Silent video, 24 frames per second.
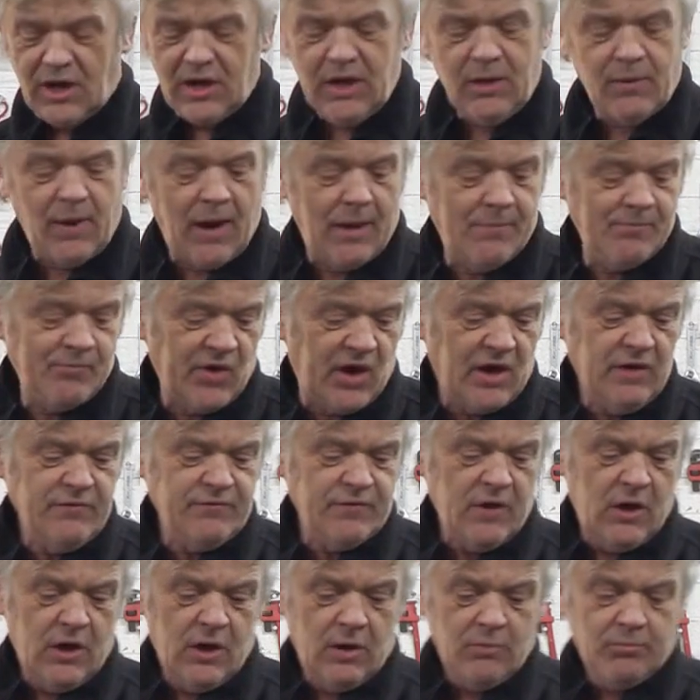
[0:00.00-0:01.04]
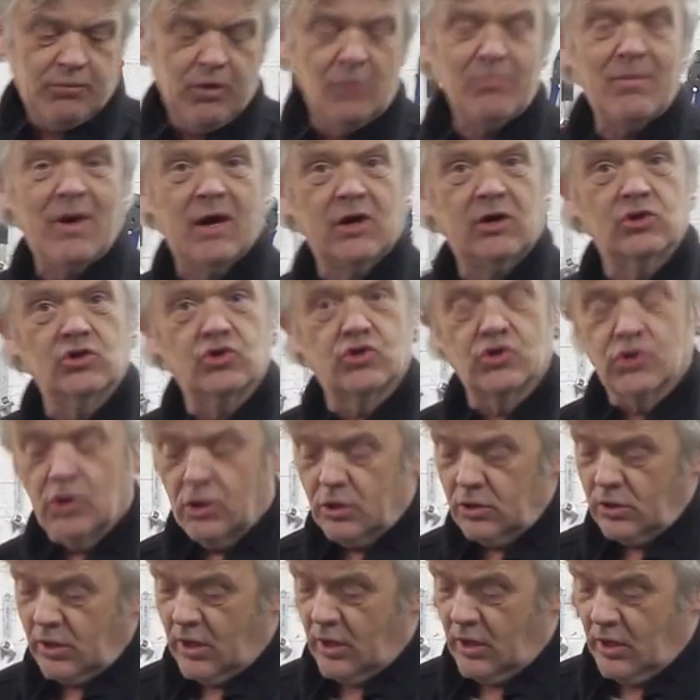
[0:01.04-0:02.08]
Anyway, I've put my
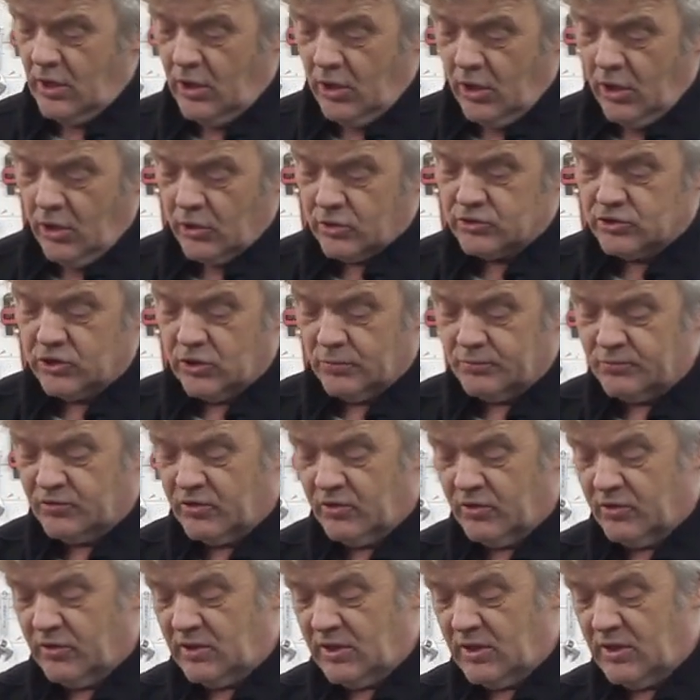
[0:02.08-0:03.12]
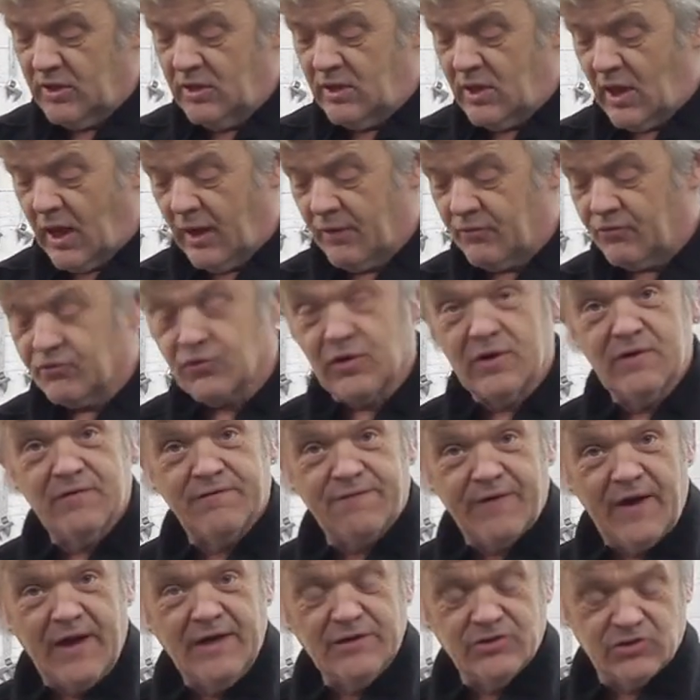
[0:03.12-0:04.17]
controller hooked up to the three
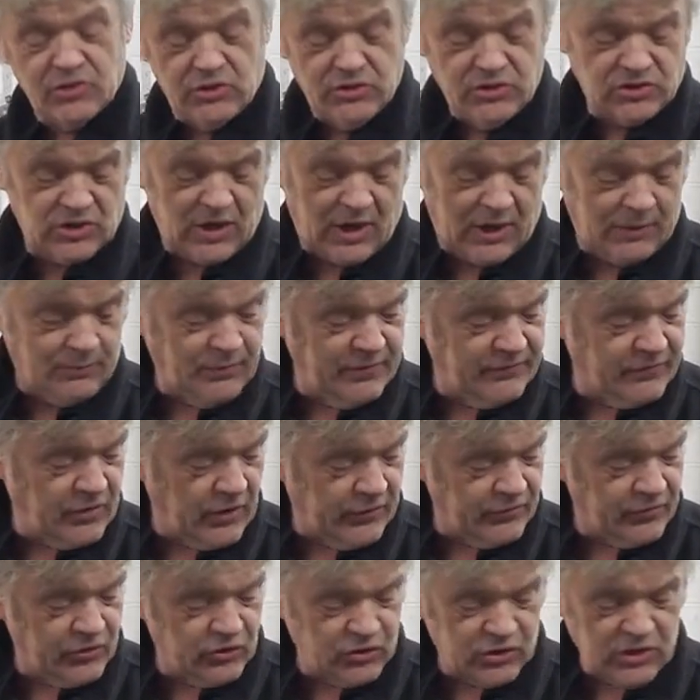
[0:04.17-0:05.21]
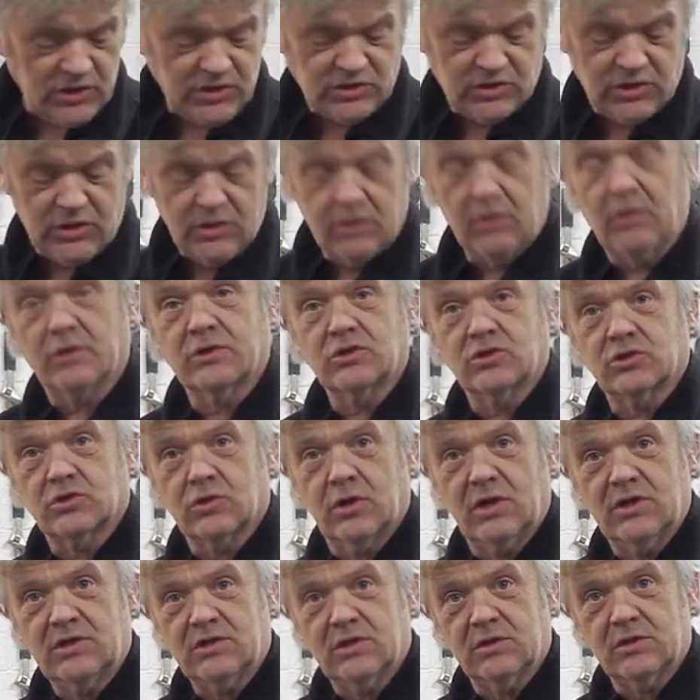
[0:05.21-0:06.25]
phases, and we've got the DC going
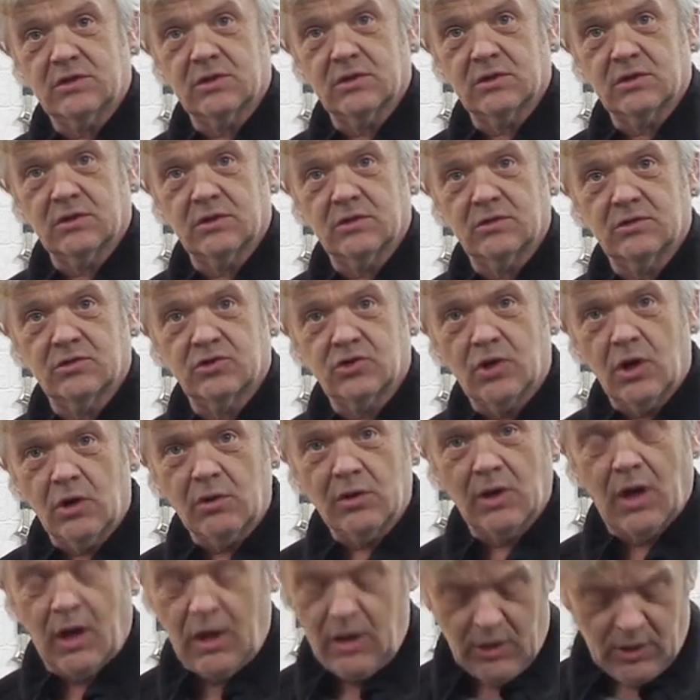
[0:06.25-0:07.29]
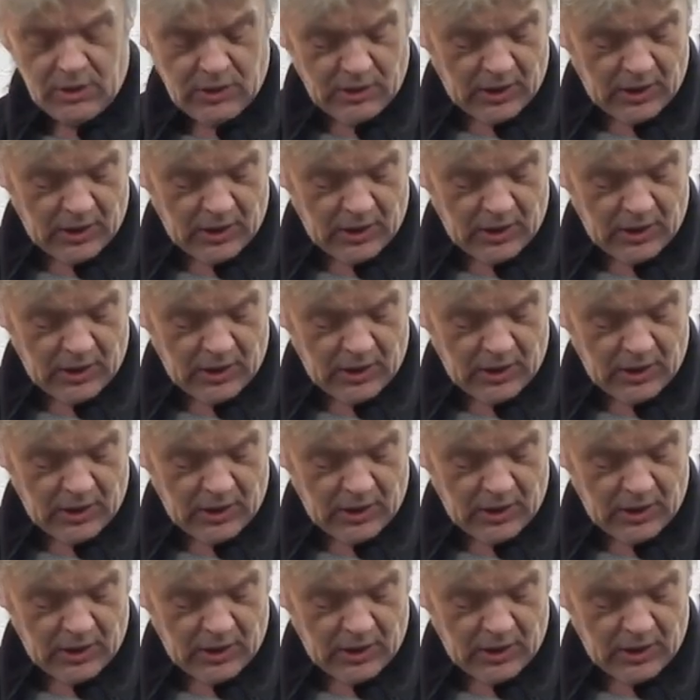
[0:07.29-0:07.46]
straight into the controller.